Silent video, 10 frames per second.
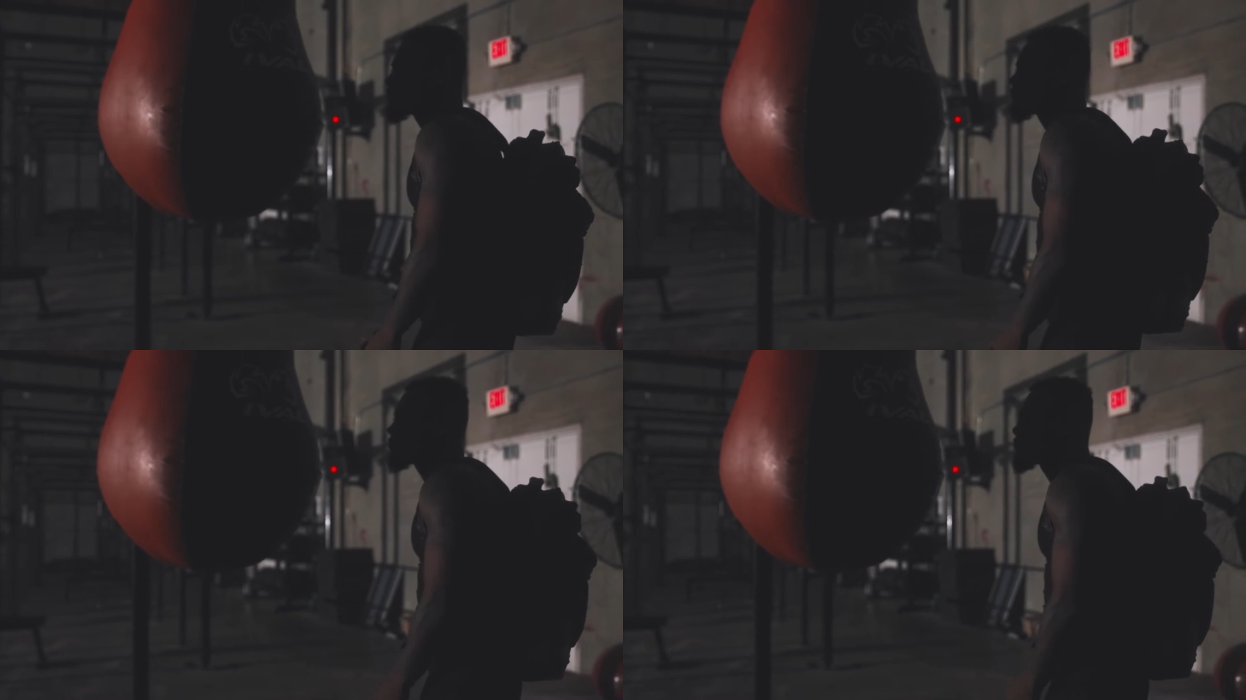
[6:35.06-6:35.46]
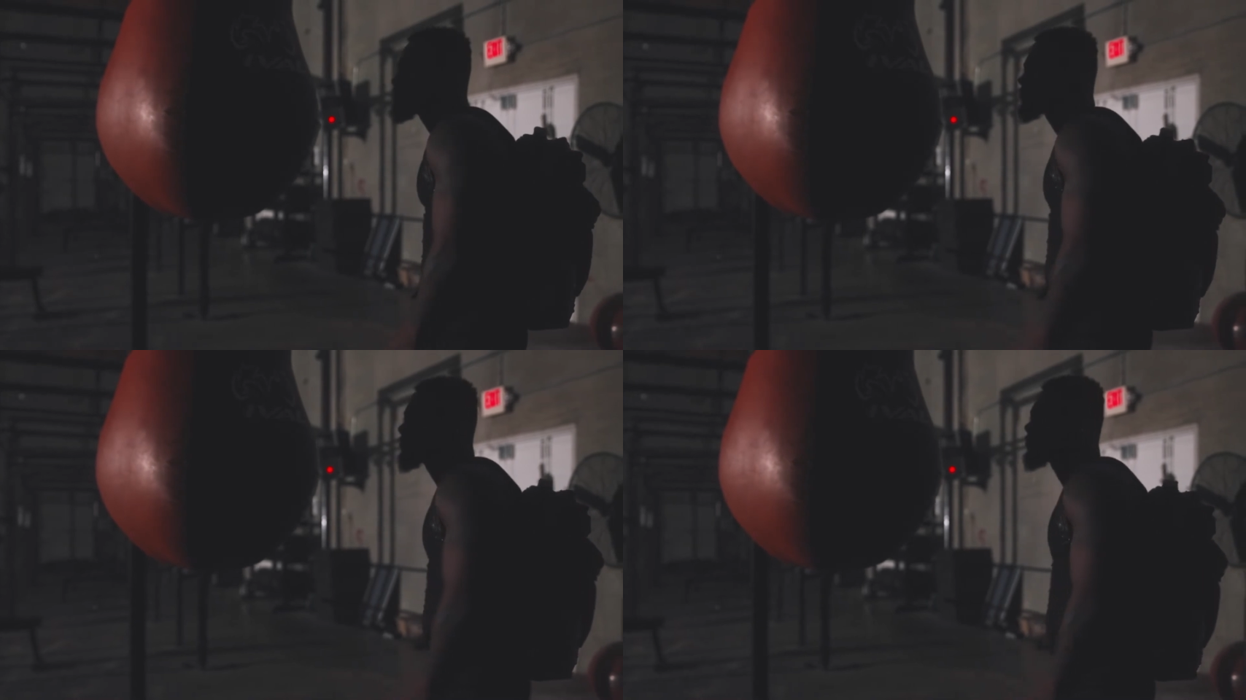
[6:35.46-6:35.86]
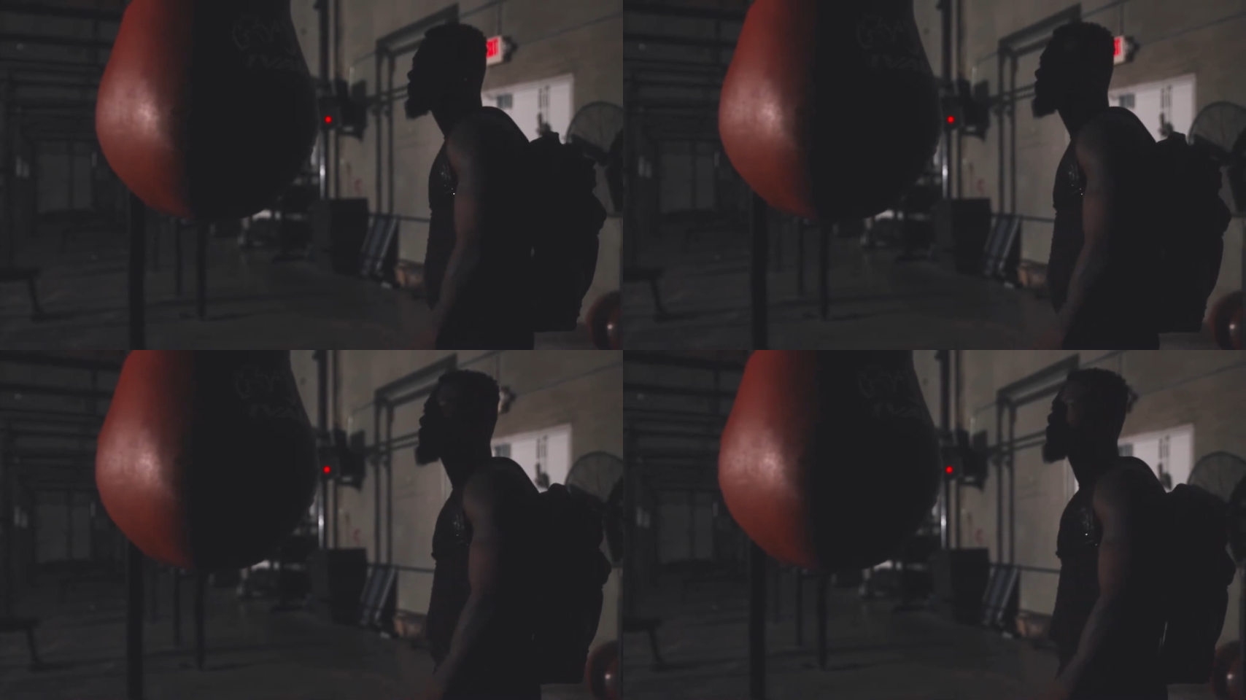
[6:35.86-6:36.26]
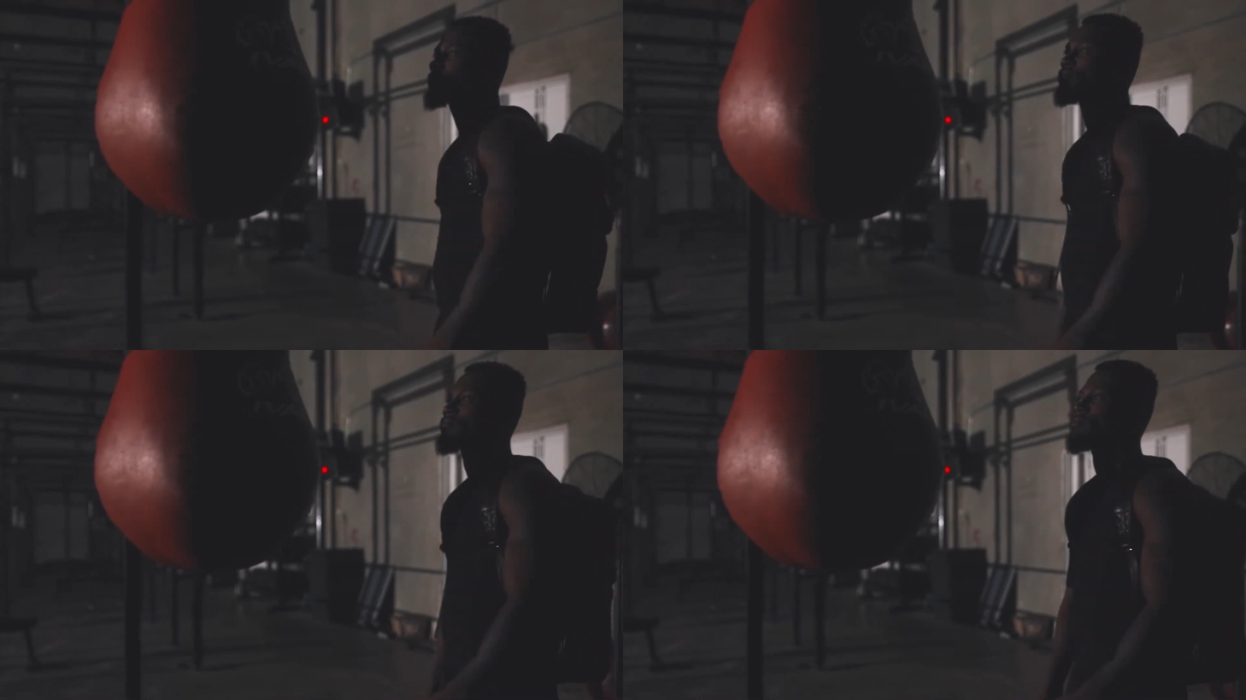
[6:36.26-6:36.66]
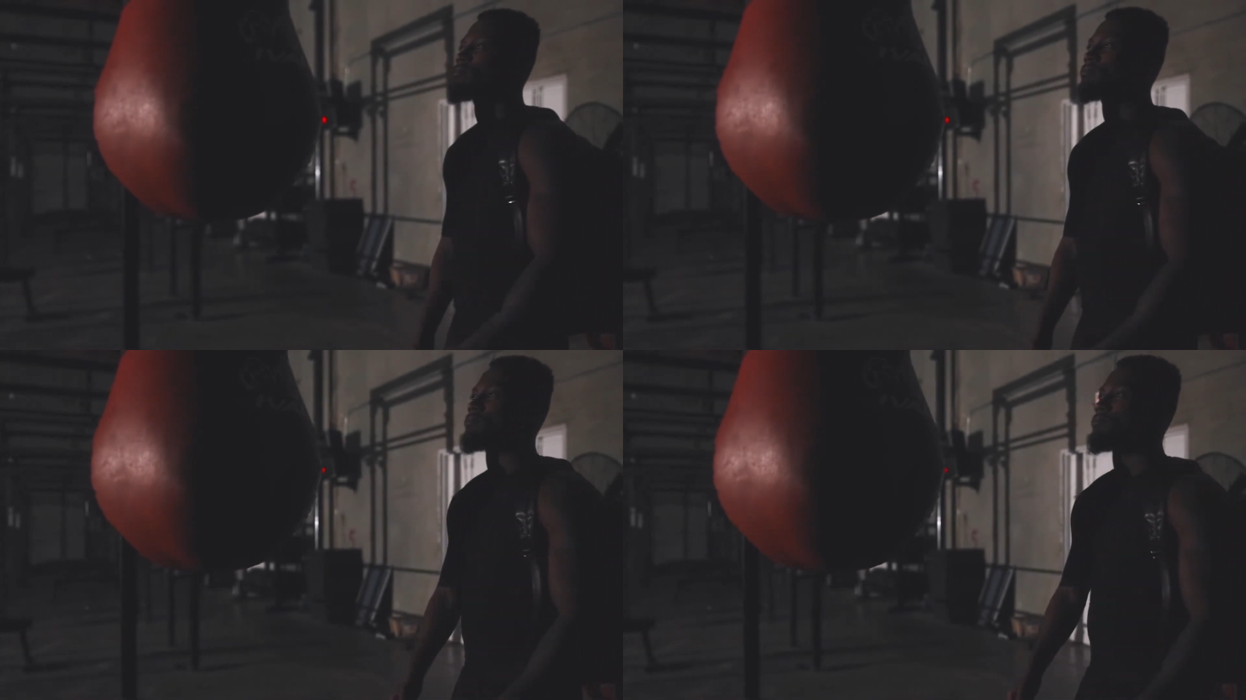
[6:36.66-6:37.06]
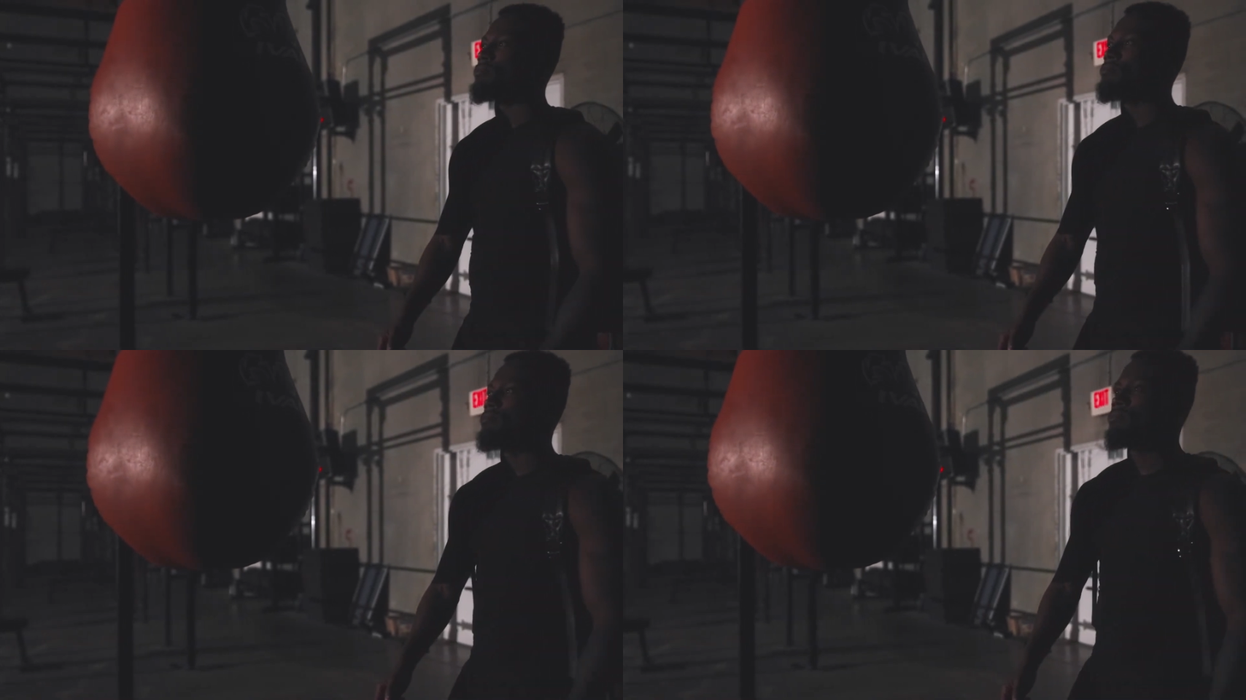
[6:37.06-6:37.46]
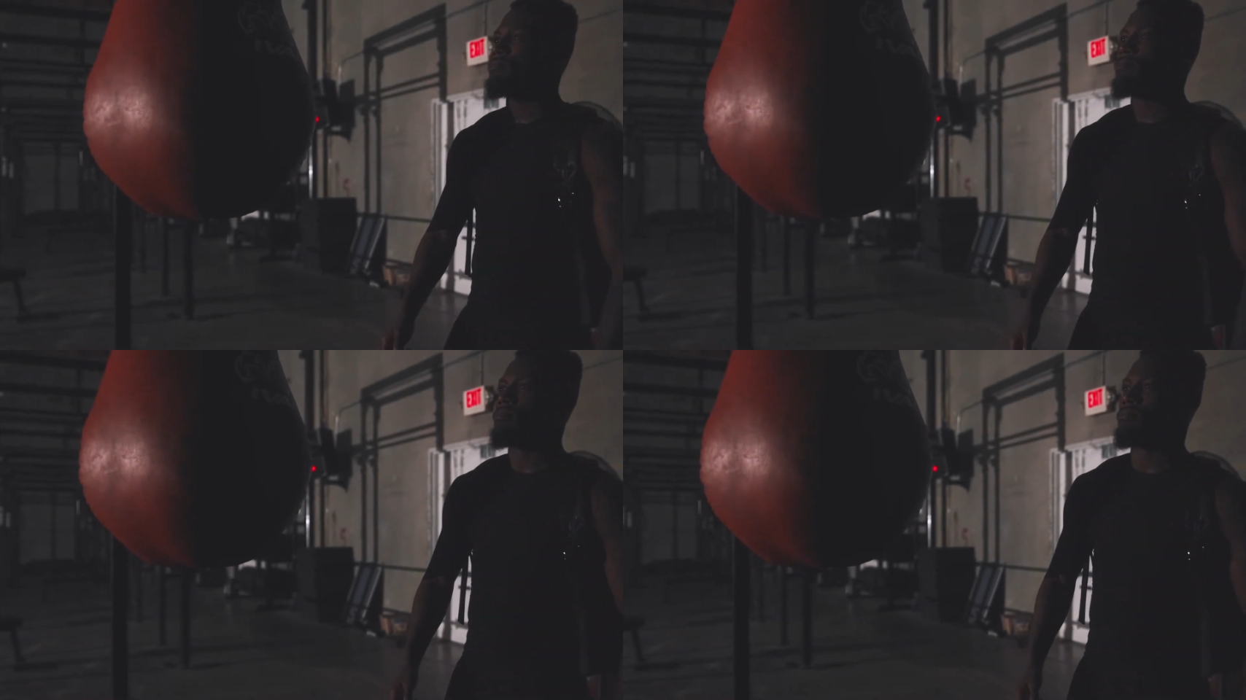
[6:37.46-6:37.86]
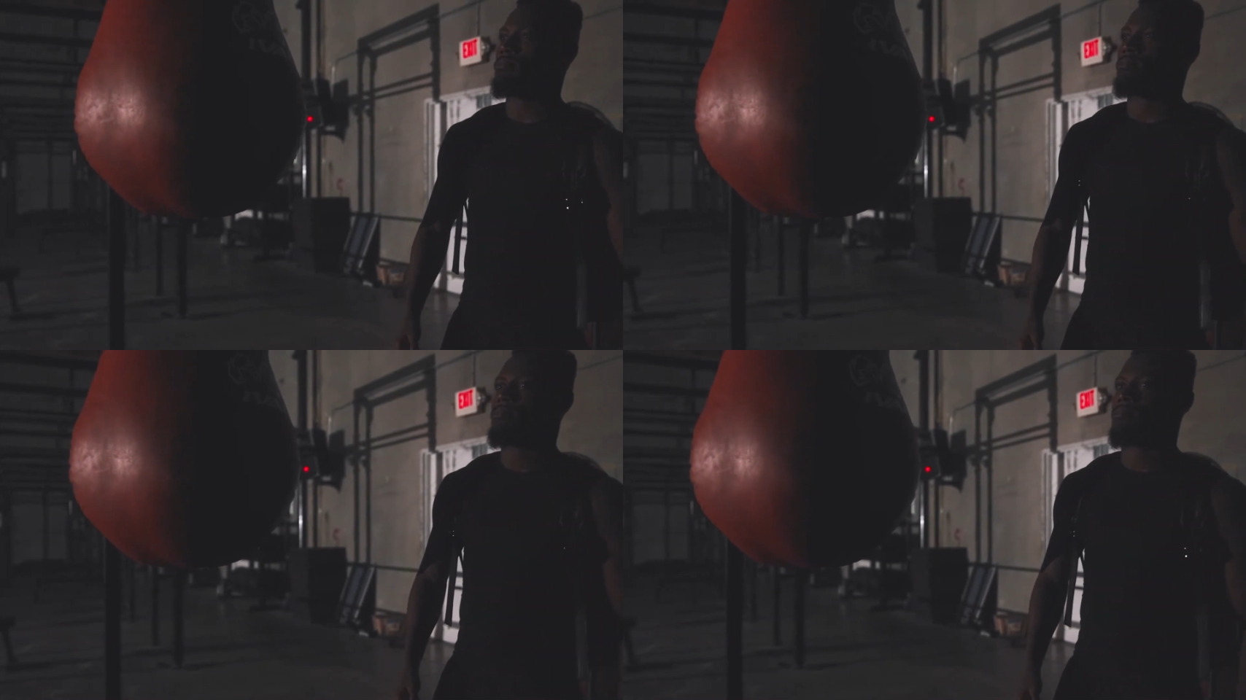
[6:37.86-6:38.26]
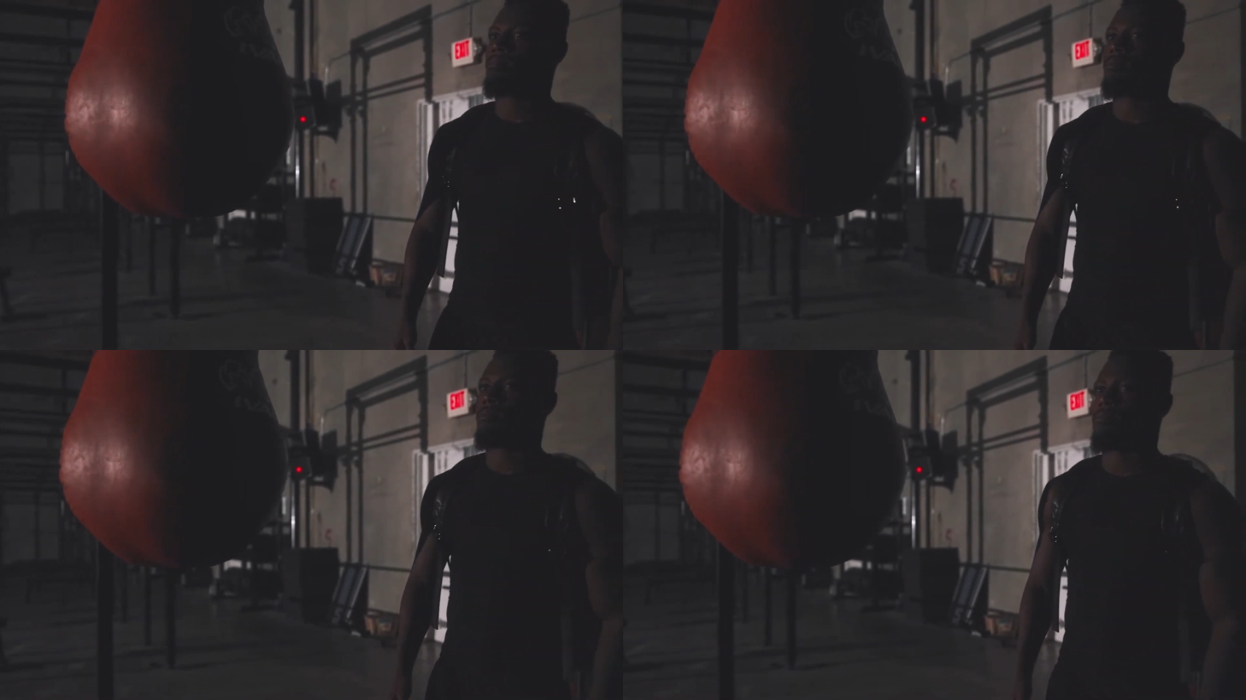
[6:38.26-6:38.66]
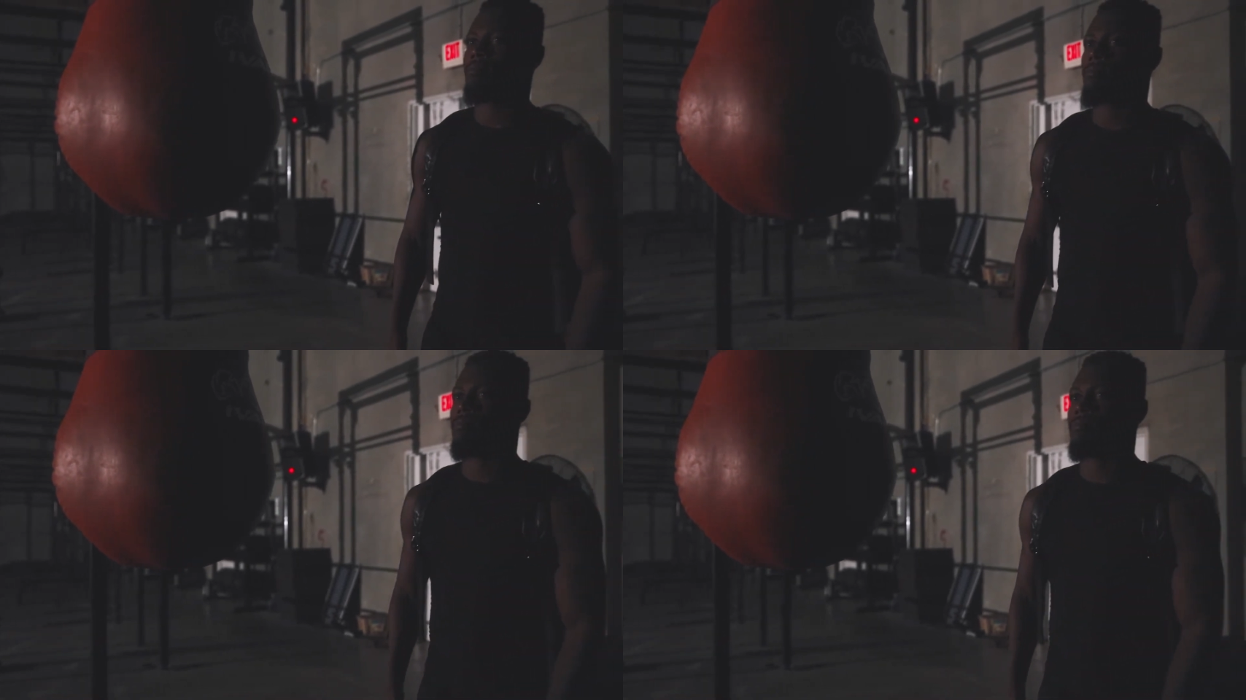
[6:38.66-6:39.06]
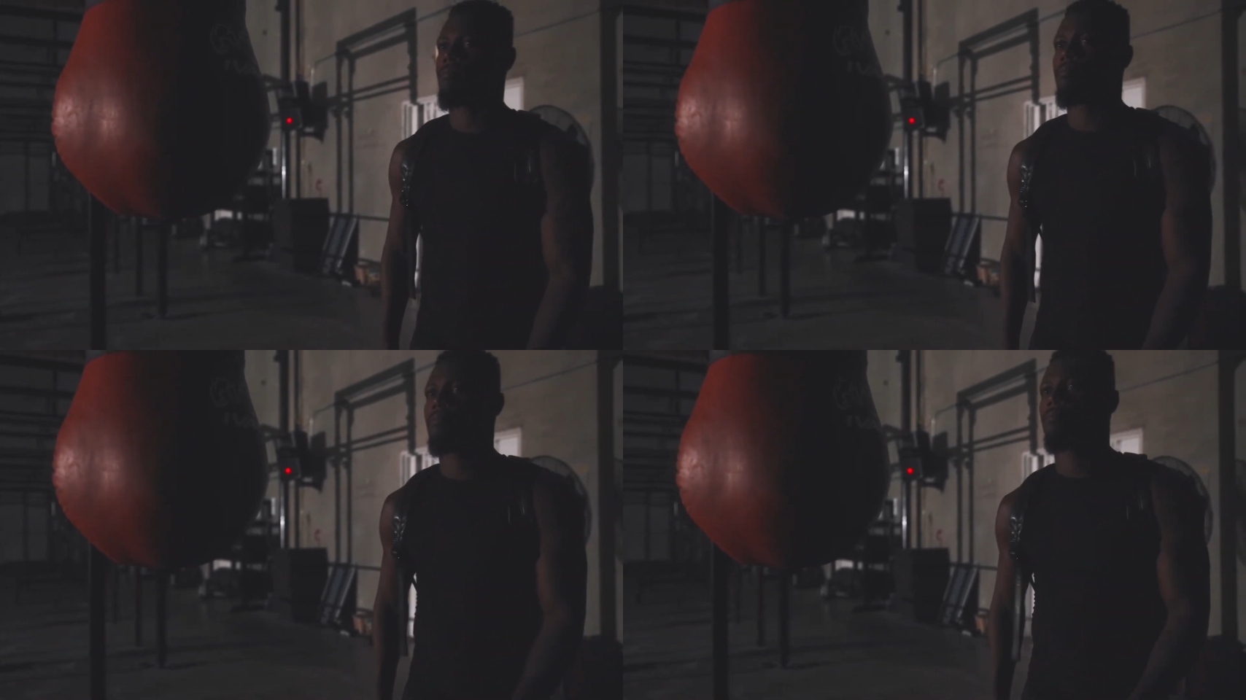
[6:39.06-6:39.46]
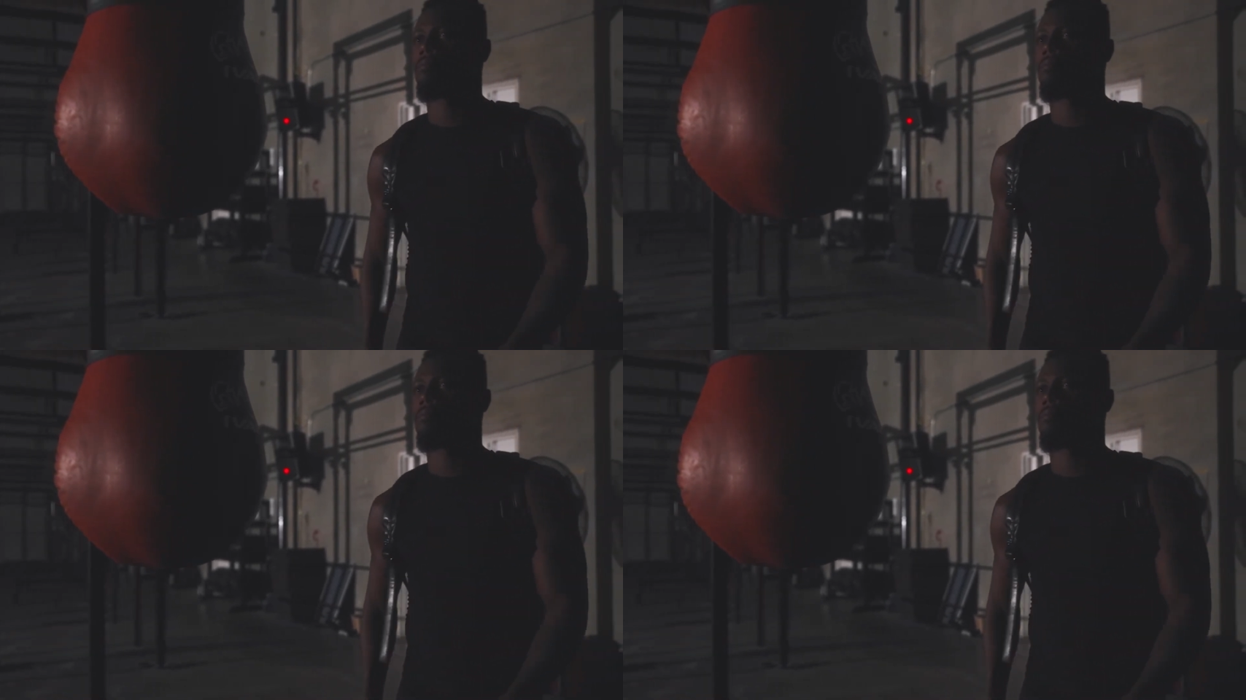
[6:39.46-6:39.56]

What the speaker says: (no speaker visible)